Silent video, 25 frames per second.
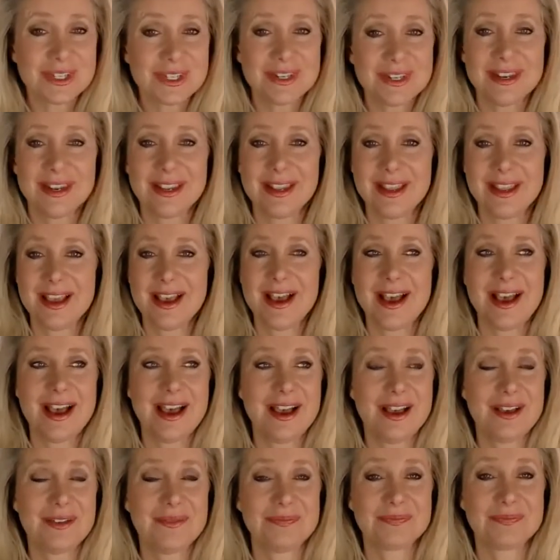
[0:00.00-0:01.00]
and
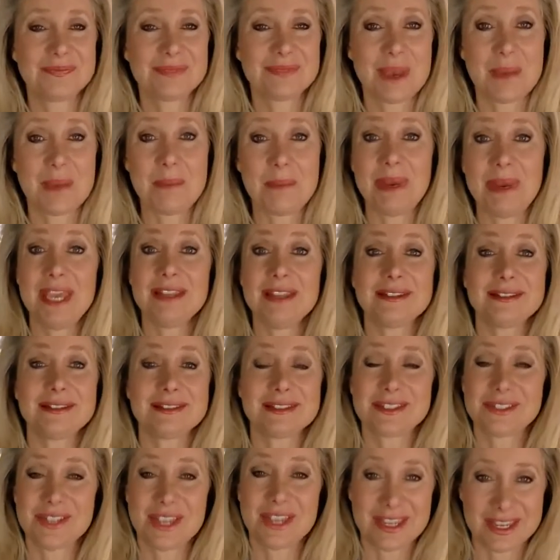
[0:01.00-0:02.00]
uh, a pet
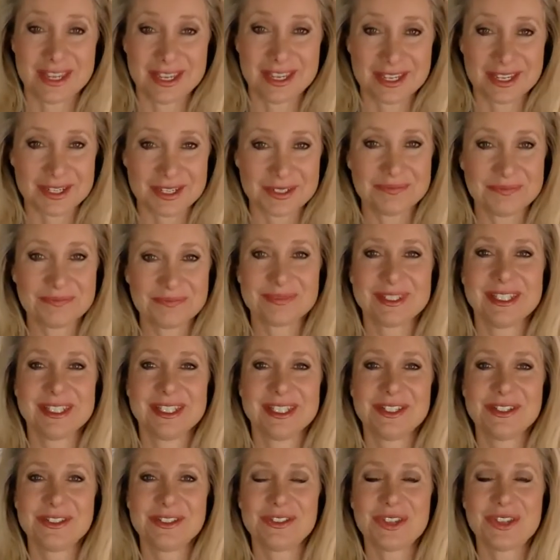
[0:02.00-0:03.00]
psychic
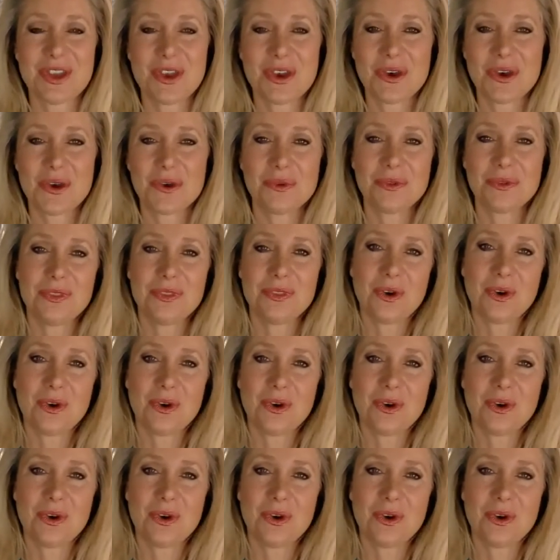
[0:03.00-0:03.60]
so yeah,